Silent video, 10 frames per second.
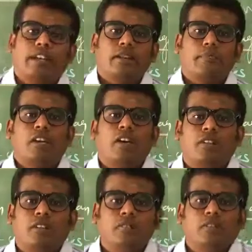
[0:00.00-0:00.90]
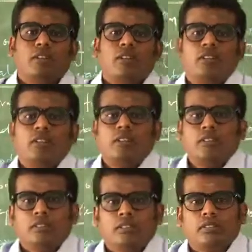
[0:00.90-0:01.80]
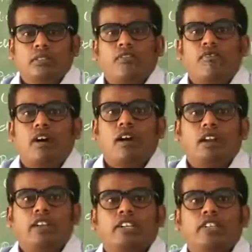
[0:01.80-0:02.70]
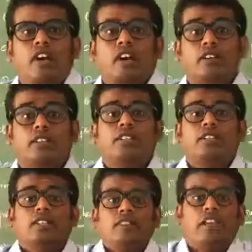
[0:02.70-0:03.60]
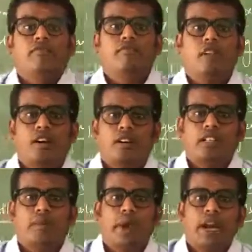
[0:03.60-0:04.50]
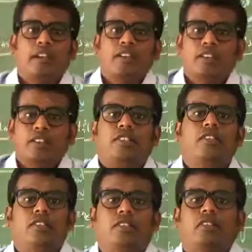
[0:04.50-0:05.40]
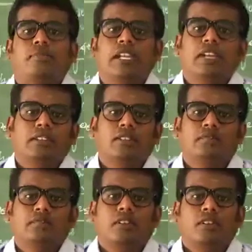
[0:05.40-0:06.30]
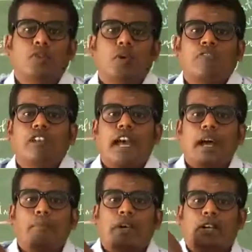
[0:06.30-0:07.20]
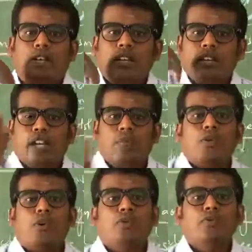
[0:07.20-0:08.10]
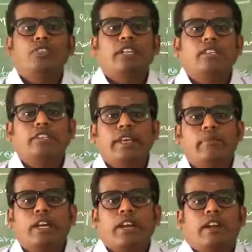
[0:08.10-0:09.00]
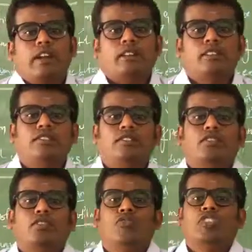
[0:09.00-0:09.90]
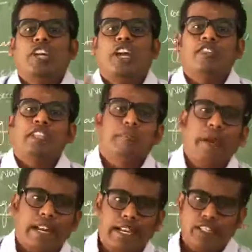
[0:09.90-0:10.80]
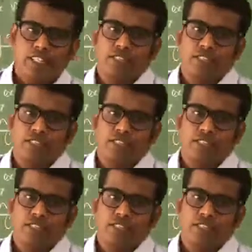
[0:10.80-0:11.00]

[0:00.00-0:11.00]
Because the flower occurs in the same flower. The parents are similar. So what will happen? It produces the same characters which have the parent,